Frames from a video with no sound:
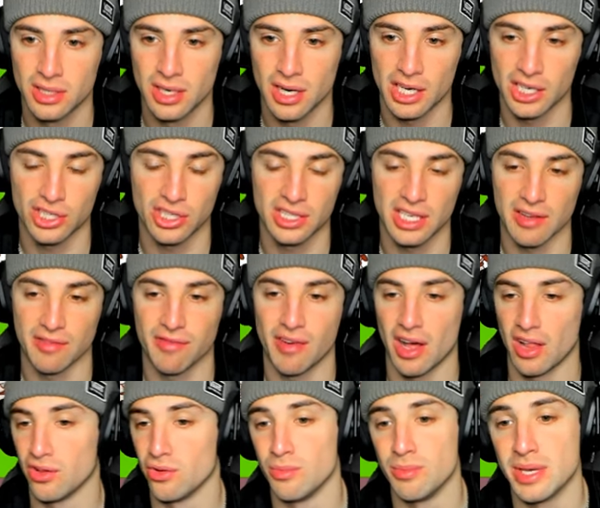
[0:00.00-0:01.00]
I should say
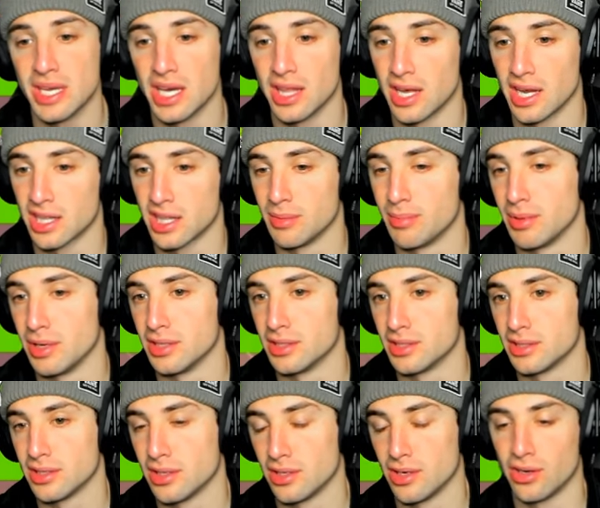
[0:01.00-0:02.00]
follow me
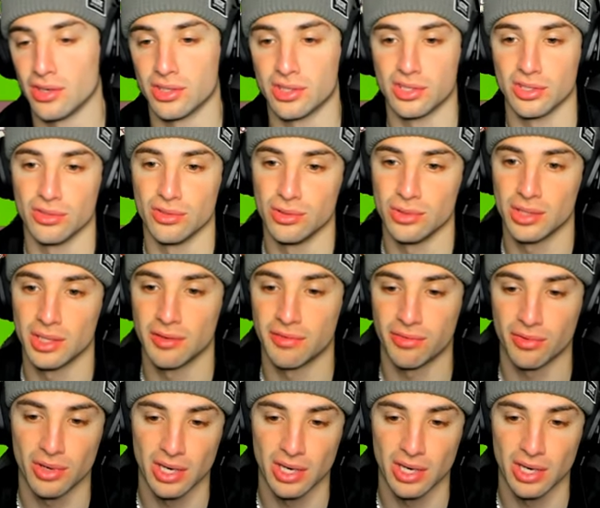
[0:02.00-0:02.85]
Electabuzz, Ursa Luna,